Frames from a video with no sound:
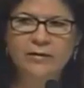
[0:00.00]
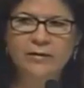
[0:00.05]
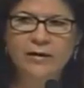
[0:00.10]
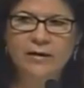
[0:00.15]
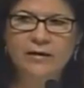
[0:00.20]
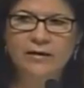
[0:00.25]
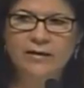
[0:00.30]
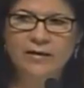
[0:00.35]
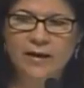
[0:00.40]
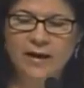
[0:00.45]

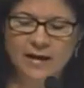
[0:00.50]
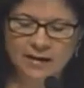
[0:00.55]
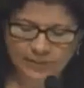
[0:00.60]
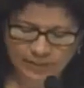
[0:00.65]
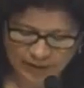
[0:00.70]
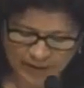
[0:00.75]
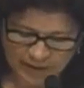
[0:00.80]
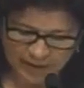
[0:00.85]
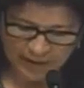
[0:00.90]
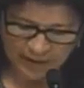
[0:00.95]
with
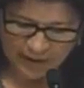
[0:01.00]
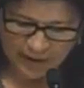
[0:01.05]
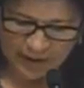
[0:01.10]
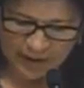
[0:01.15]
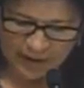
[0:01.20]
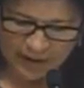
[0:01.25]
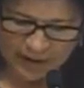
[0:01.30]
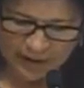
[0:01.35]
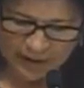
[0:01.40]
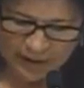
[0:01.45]
them
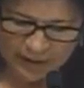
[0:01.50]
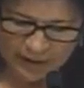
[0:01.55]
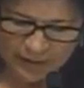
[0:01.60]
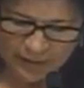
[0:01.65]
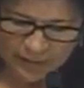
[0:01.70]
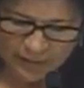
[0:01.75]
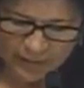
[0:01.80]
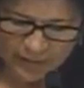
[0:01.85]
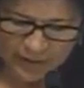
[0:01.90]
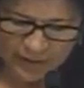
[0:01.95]

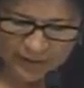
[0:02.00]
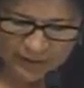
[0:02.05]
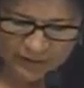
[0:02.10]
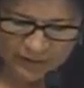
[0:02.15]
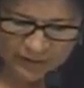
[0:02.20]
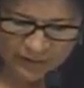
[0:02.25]
and